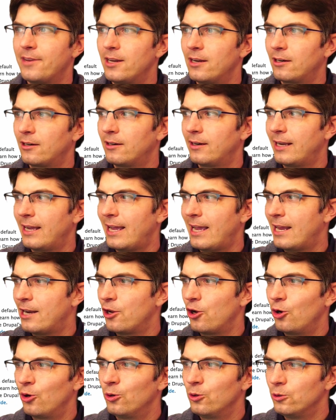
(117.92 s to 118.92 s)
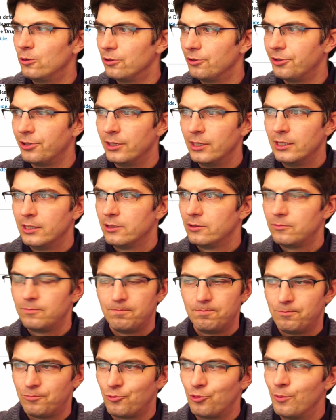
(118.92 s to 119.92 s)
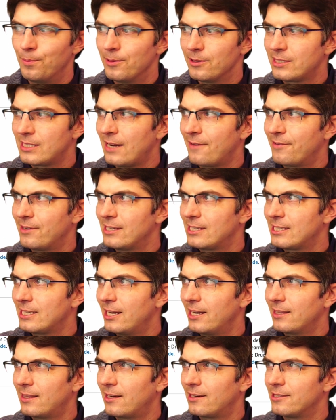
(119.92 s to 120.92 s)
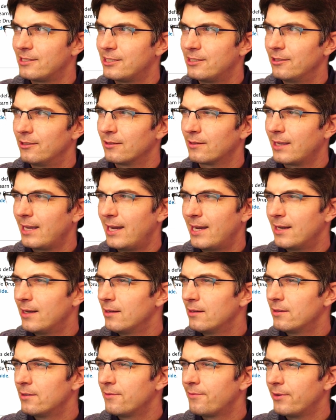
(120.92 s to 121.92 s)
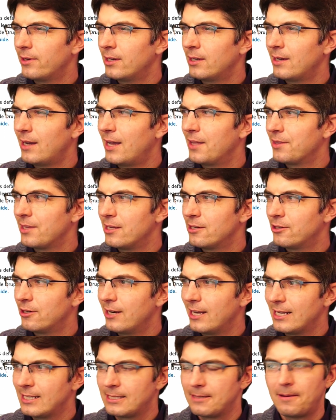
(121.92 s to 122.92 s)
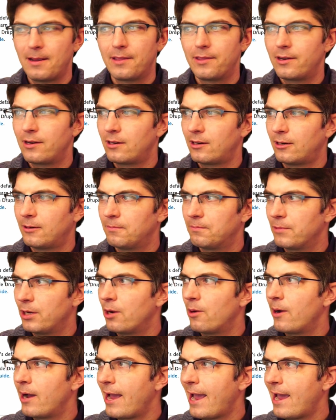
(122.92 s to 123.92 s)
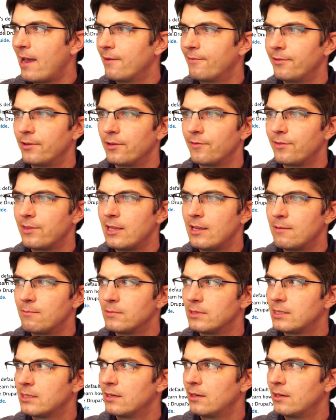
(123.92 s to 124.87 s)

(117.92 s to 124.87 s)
here an old Drupal 7 site that is still kind of uh, on the internet, and there are you know a handful of themes